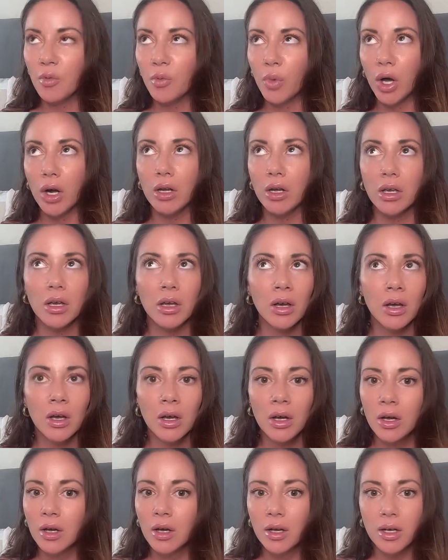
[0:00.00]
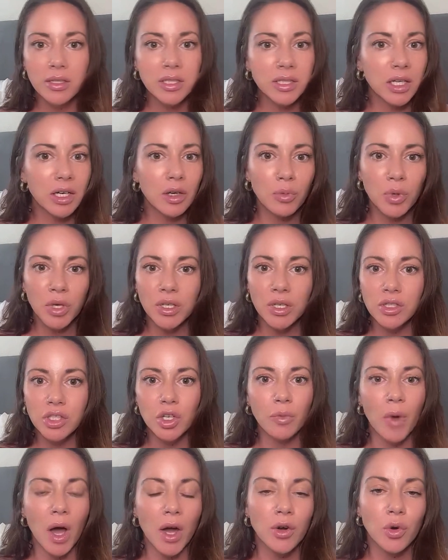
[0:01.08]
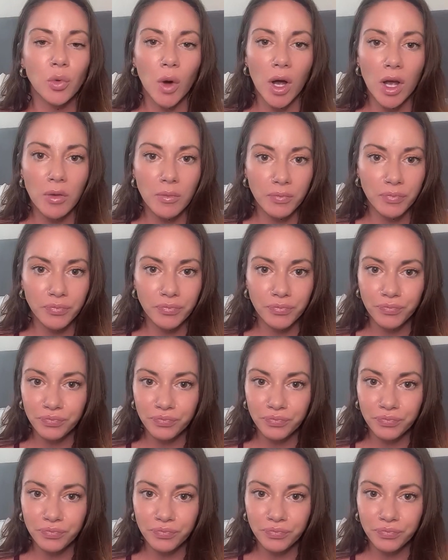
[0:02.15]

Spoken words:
I embody a state of peace no matter what.